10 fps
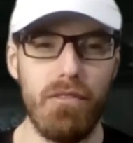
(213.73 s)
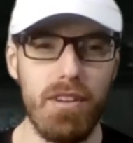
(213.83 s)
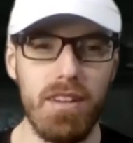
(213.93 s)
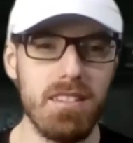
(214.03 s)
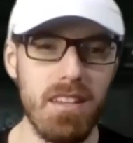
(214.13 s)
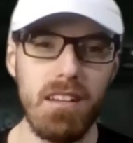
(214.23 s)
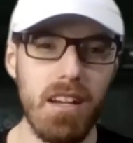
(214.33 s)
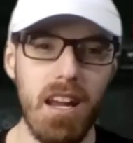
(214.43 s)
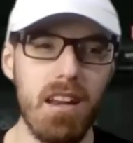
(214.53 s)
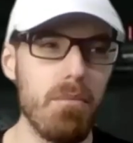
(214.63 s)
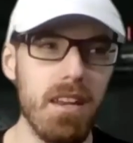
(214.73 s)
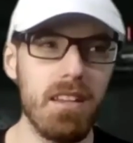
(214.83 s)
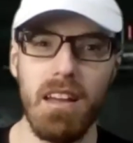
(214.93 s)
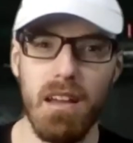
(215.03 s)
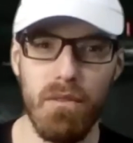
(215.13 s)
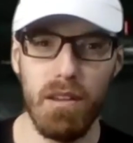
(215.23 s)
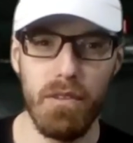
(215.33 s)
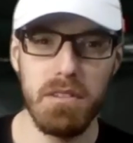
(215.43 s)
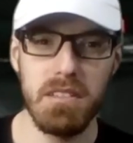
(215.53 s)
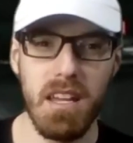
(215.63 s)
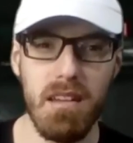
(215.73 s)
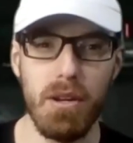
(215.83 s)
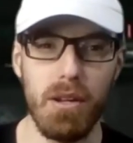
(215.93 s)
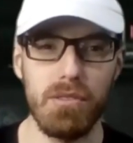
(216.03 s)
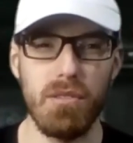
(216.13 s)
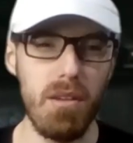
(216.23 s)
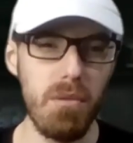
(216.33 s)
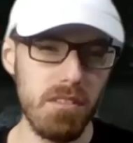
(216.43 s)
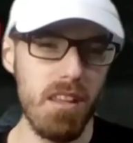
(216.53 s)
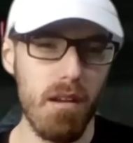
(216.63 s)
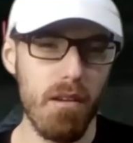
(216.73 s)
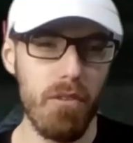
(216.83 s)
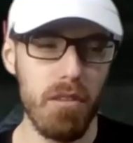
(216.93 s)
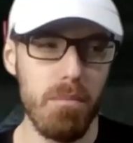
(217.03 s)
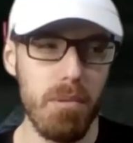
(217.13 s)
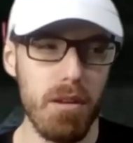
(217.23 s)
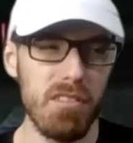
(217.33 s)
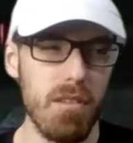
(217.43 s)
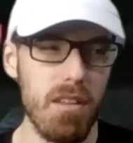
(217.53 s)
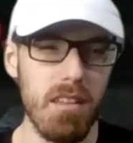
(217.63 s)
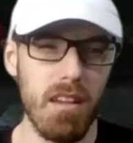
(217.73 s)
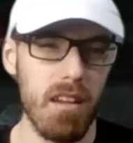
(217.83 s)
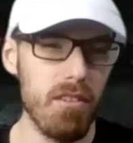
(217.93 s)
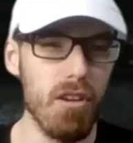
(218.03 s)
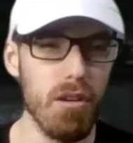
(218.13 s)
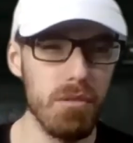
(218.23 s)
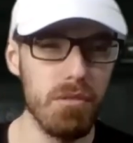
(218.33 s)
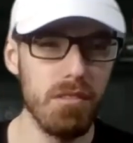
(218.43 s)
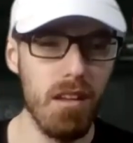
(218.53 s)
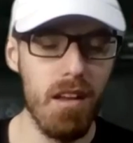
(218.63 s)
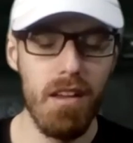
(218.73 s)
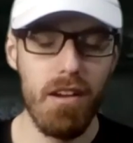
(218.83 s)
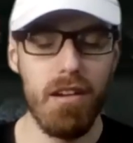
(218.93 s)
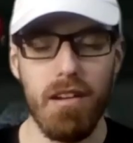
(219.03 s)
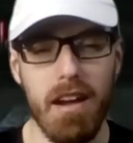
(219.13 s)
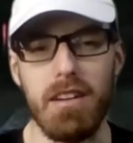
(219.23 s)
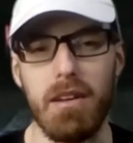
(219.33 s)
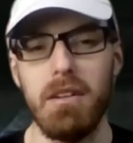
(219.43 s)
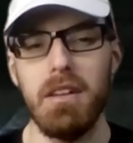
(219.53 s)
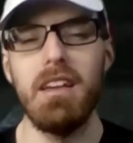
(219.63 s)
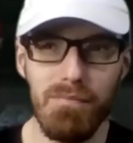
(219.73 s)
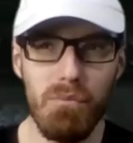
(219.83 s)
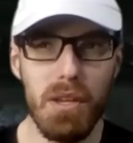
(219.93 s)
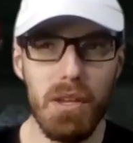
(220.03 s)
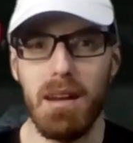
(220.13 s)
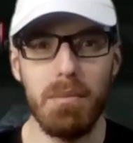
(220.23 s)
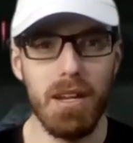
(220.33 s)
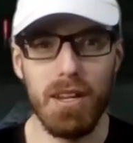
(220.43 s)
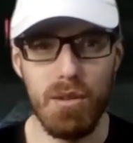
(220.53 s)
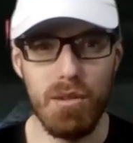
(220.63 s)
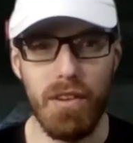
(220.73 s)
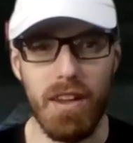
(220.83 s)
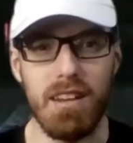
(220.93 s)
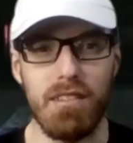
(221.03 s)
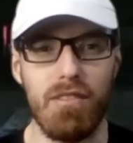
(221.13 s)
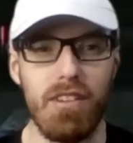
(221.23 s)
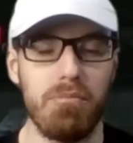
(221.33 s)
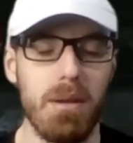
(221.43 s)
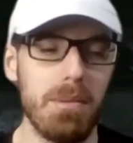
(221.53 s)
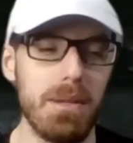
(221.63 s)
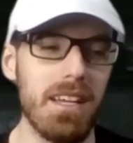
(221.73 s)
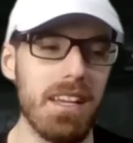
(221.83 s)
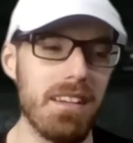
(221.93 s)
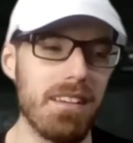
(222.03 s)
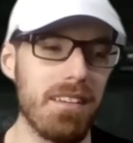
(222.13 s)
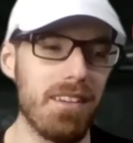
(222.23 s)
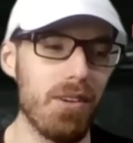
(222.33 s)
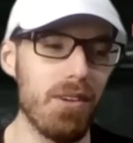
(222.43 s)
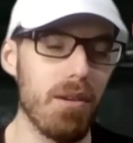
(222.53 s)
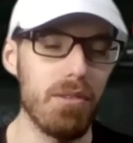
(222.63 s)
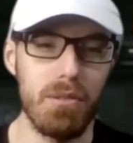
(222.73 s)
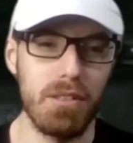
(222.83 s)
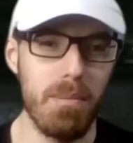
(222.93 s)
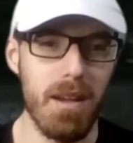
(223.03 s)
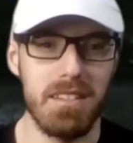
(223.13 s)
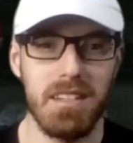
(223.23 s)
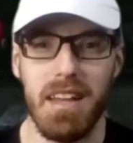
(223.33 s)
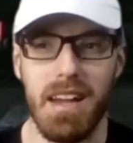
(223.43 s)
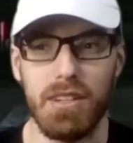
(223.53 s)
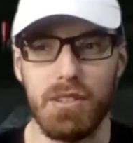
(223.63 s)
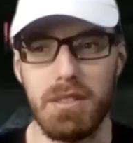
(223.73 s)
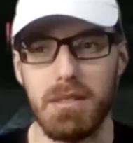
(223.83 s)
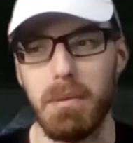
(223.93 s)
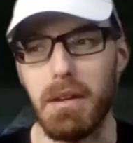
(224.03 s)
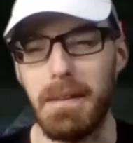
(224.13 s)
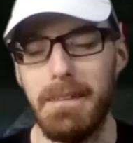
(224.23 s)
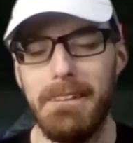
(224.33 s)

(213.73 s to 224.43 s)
he's like kind of meeting Leia for the first time, but also he was there for the birth. So he like knows her. I don't know. Again, I'm not a huge fan of baby Leia, all due respect to the actress, but